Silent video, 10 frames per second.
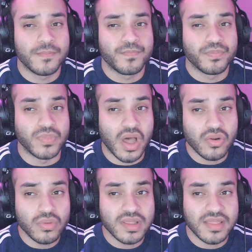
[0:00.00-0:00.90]
Not
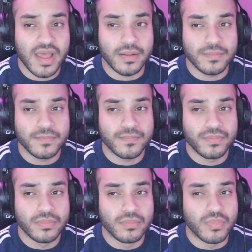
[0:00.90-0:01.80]
only that,
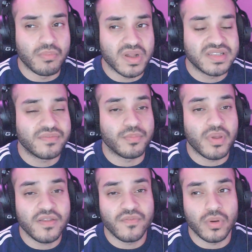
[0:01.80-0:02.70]
but must have to
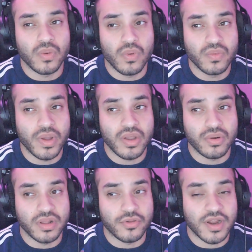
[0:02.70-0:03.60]
pay for it one way or
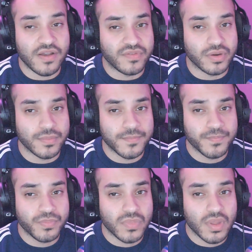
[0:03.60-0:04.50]
another after.
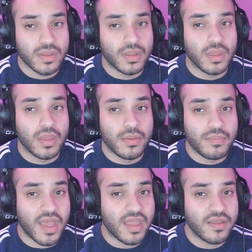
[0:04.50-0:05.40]

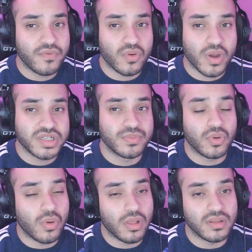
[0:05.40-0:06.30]
Paying for questionable
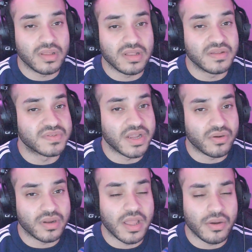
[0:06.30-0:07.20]
quality leaves
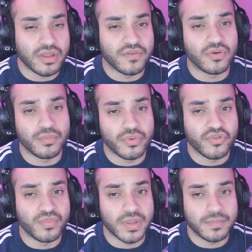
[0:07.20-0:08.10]
area for improvement.